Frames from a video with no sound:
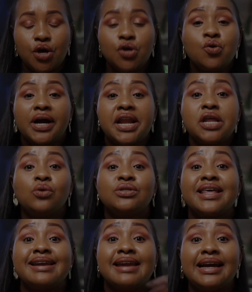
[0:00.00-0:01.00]
you can use
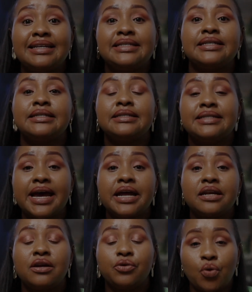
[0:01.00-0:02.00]
the
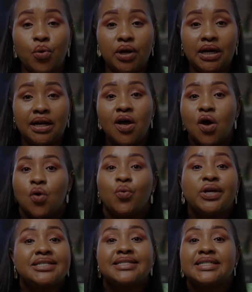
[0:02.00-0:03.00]
90-10 rule,
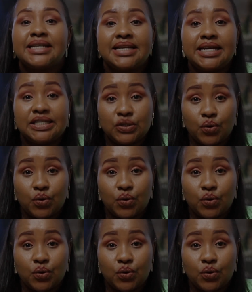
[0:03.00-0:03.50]
which still is